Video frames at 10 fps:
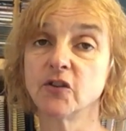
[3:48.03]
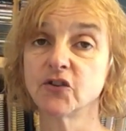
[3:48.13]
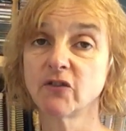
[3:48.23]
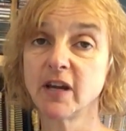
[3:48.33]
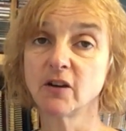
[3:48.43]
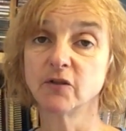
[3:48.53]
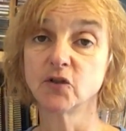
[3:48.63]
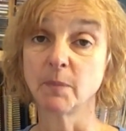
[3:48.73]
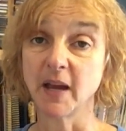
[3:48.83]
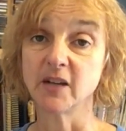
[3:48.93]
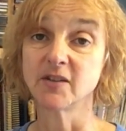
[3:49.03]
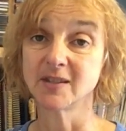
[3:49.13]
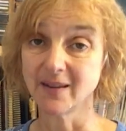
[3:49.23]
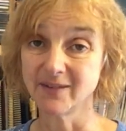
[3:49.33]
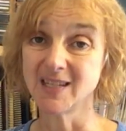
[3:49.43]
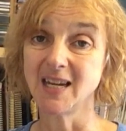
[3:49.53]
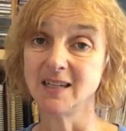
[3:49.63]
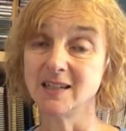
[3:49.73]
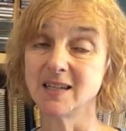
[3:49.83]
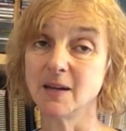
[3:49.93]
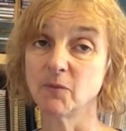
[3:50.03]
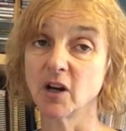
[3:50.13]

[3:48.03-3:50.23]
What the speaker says: straight onto page 17 in Team